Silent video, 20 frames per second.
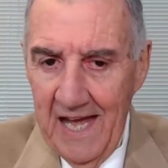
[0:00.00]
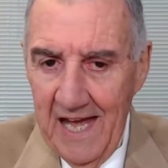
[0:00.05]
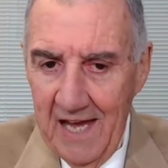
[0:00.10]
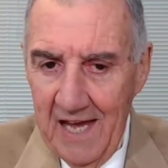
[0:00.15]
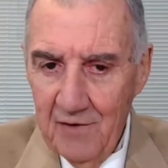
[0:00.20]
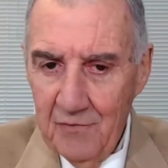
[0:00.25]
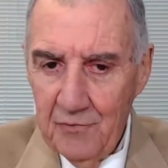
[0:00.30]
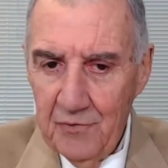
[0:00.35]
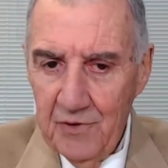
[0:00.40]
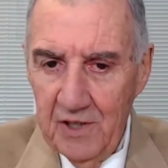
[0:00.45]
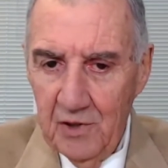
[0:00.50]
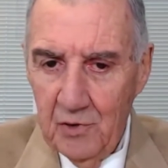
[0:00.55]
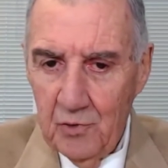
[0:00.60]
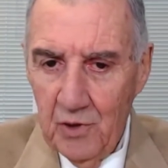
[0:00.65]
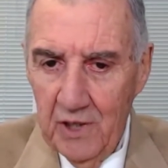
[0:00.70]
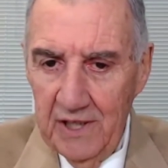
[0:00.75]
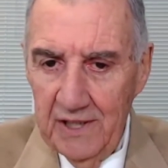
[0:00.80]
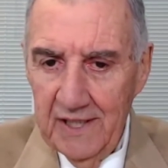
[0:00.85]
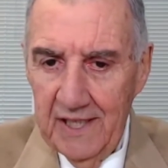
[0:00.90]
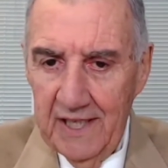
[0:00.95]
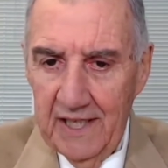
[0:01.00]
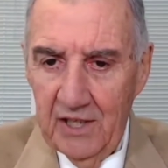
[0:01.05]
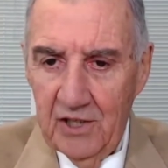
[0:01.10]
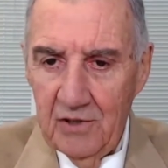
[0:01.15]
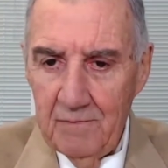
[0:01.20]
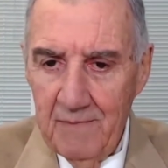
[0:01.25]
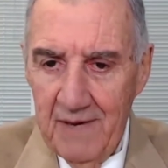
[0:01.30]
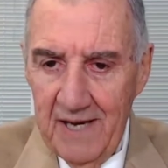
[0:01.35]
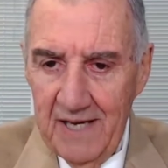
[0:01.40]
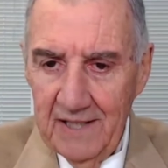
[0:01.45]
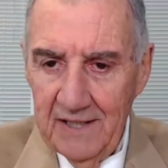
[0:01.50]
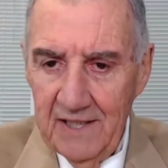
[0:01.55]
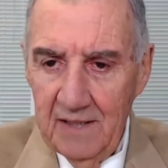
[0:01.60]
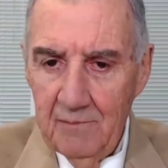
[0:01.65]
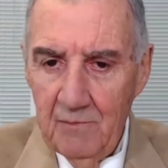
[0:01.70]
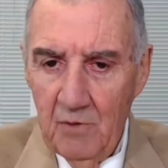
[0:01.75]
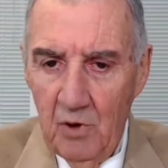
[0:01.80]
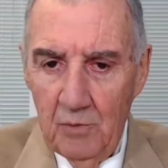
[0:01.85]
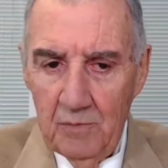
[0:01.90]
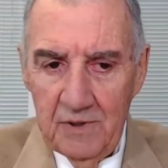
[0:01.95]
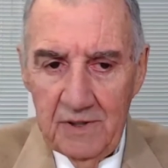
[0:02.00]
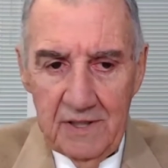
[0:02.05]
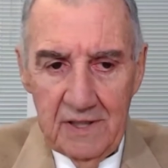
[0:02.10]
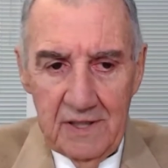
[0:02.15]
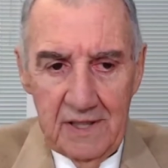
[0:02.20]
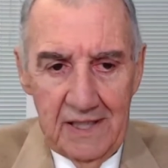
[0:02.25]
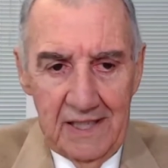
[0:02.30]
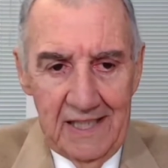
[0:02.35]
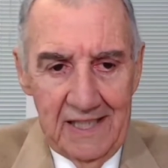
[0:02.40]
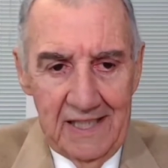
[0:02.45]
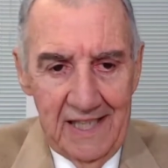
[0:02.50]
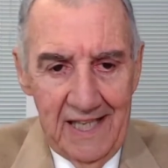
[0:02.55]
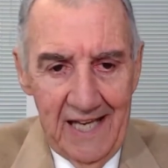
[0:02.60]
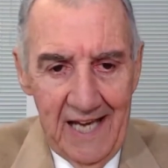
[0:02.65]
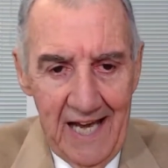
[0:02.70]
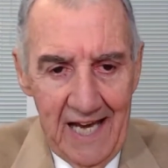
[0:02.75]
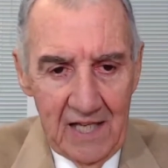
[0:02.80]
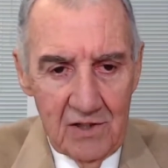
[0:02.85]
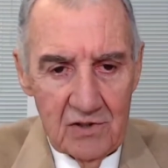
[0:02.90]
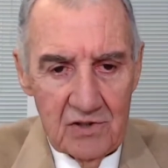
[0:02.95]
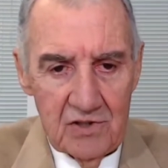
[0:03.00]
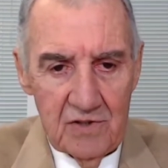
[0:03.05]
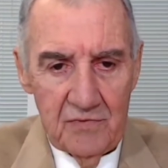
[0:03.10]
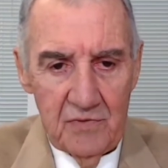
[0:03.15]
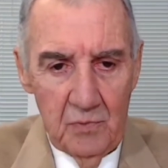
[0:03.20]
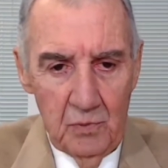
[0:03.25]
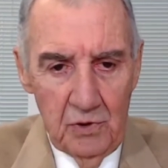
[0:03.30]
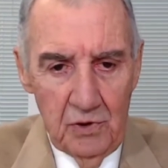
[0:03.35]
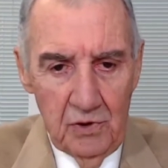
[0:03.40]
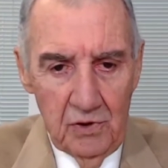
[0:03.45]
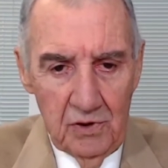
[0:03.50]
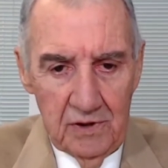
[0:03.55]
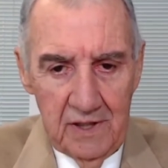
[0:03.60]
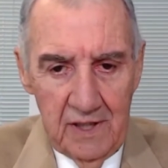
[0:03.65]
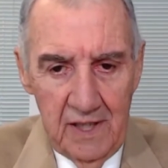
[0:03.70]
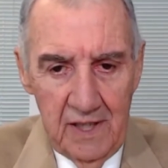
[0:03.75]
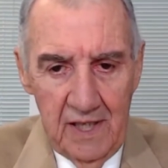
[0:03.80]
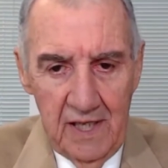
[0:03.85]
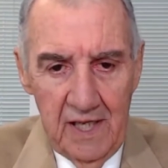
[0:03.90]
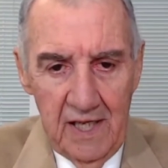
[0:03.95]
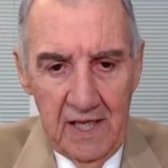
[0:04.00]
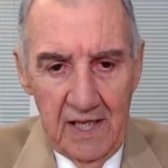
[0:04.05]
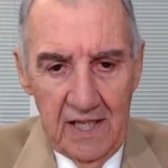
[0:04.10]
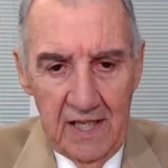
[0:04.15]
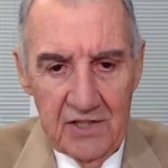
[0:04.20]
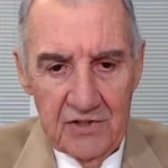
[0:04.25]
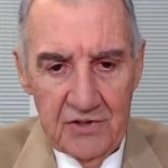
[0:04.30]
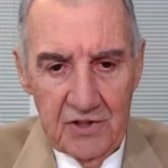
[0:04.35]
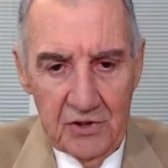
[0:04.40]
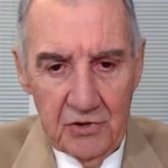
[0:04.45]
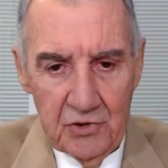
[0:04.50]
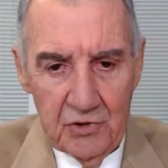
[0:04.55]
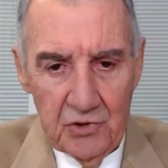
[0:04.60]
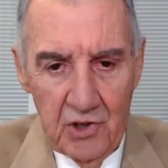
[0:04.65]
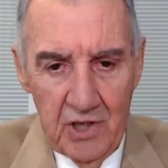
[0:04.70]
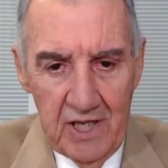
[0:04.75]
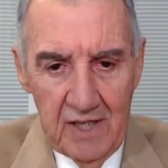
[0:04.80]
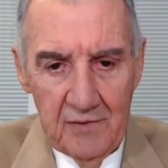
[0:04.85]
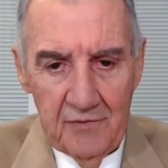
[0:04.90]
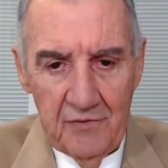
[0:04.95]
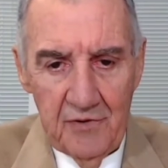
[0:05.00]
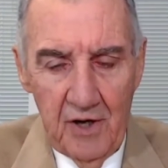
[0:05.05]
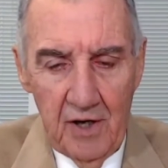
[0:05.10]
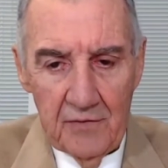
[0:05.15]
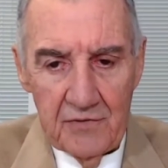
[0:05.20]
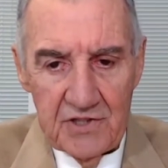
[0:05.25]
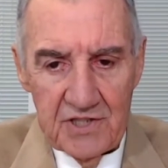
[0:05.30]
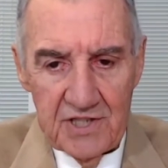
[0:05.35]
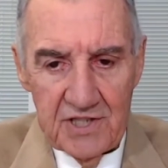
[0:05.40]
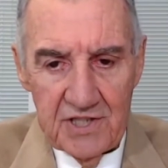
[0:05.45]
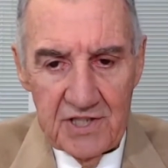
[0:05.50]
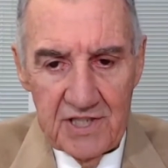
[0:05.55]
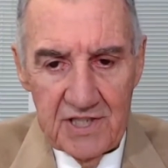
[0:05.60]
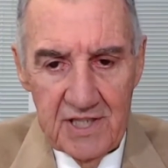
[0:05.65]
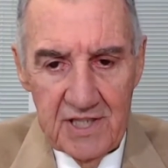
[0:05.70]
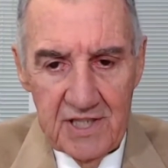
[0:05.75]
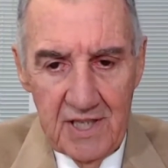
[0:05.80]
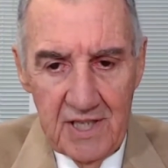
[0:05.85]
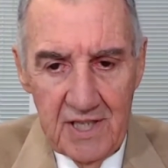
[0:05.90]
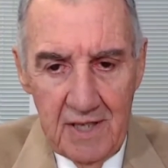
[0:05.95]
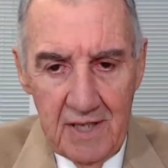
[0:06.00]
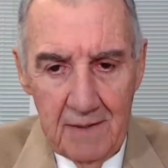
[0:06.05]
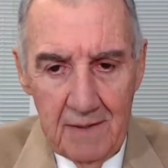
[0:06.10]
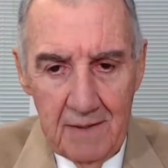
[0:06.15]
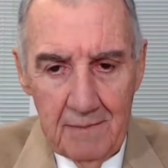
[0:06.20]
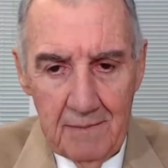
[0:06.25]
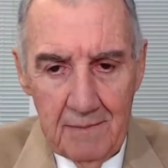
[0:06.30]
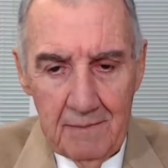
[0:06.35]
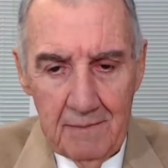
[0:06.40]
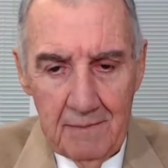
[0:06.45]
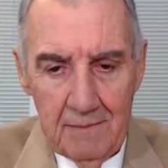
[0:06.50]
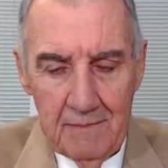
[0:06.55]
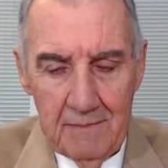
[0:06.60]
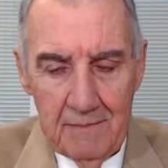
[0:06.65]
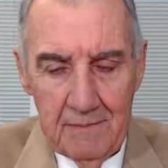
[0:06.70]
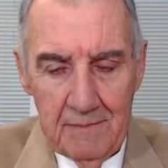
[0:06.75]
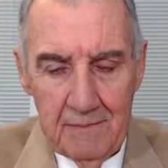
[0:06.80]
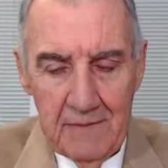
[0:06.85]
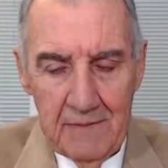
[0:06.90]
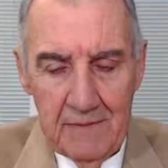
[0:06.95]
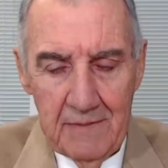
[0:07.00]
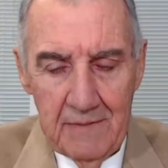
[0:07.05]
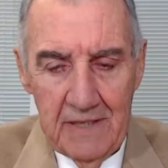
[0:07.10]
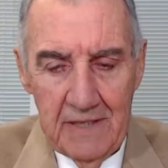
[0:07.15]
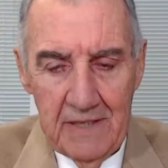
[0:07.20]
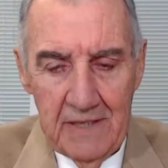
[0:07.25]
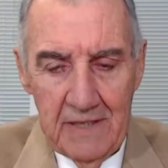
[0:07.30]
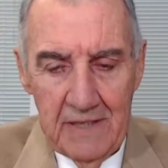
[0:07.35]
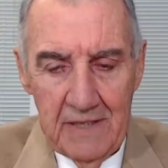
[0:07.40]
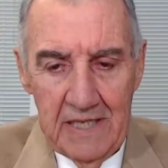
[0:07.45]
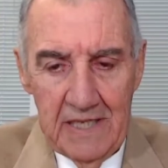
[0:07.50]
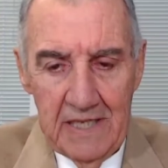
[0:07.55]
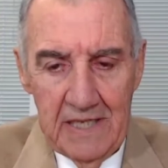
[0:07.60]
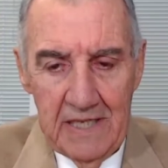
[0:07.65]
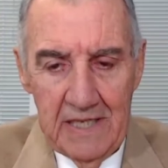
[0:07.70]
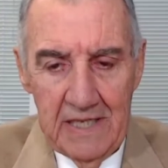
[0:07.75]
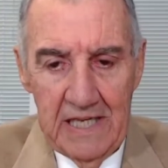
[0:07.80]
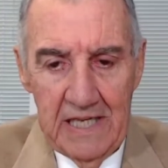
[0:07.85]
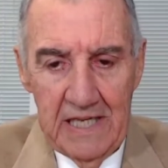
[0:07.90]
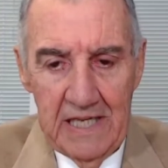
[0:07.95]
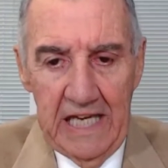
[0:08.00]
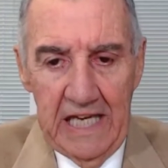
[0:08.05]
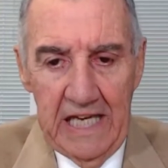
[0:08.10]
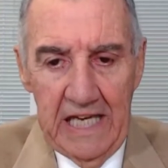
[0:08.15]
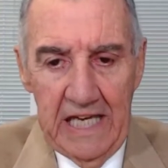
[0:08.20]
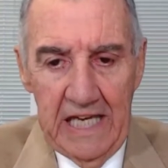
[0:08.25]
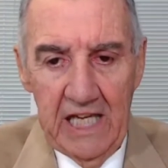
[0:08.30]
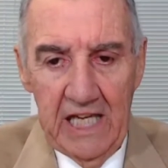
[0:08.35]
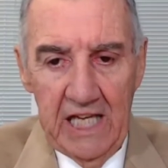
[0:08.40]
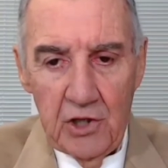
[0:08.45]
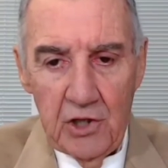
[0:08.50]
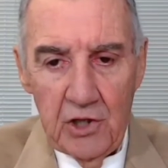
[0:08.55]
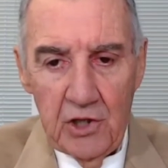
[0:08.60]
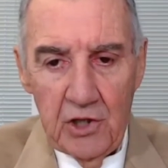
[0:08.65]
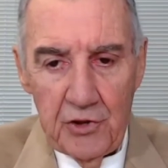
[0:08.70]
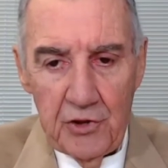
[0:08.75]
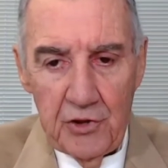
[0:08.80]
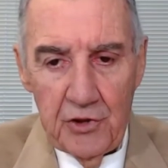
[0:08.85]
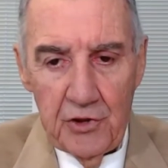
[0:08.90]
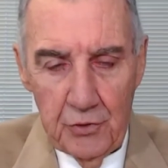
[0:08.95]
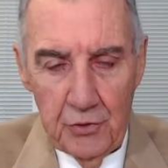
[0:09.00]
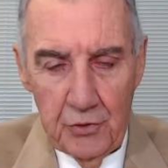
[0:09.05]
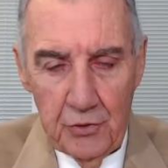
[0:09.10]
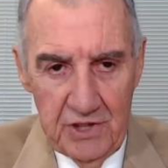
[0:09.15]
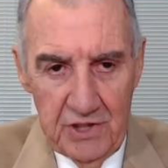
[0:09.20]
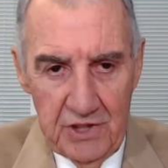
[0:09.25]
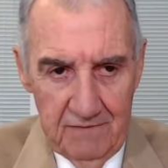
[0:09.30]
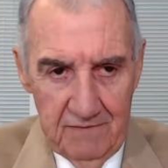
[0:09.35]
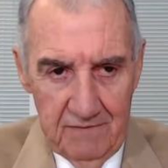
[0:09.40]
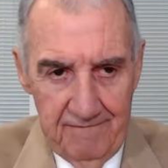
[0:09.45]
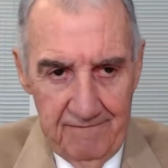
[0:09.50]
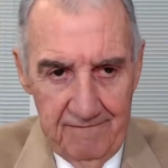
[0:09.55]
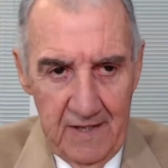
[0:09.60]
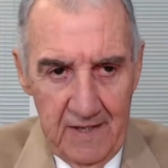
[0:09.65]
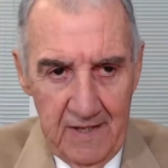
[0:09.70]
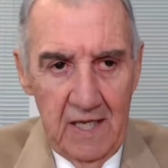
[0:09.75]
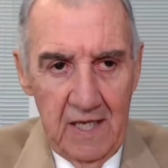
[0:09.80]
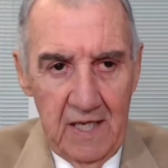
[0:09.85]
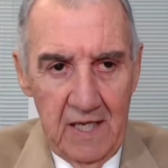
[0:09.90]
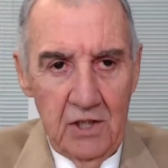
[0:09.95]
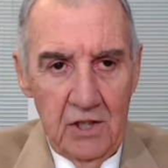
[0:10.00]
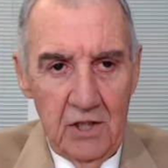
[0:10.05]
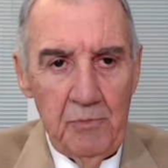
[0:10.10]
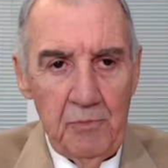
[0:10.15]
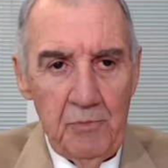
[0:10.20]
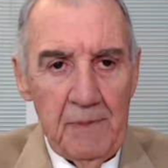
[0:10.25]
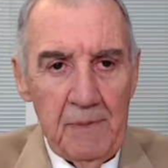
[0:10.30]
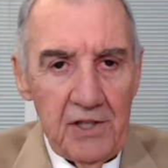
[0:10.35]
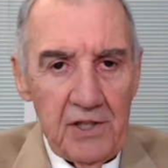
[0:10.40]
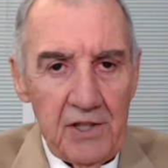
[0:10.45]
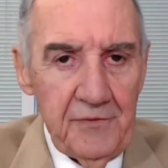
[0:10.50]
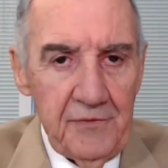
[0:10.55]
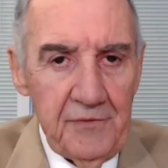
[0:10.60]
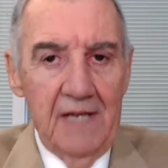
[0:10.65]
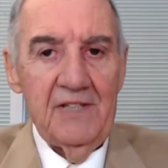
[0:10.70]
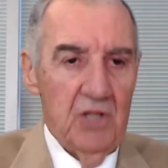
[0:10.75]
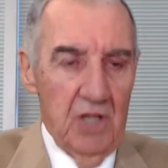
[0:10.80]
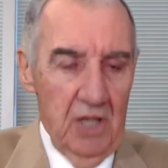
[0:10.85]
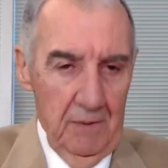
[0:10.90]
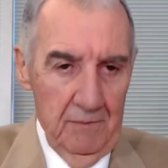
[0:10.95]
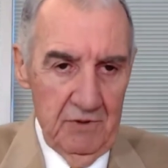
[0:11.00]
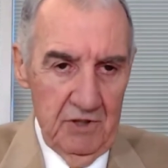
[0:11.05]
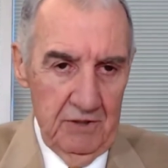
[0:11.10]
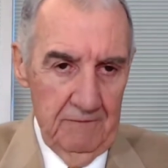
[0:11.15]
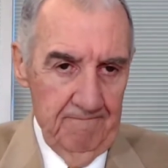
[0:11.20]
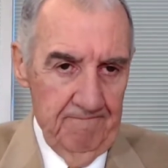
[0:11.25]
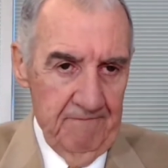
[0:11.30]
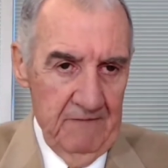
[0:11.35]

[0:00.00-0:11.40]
"Every great and commanding moment in the annals of the world is the triumph of some enthusiasm." Two people in an office have exactly the same kind of jobs.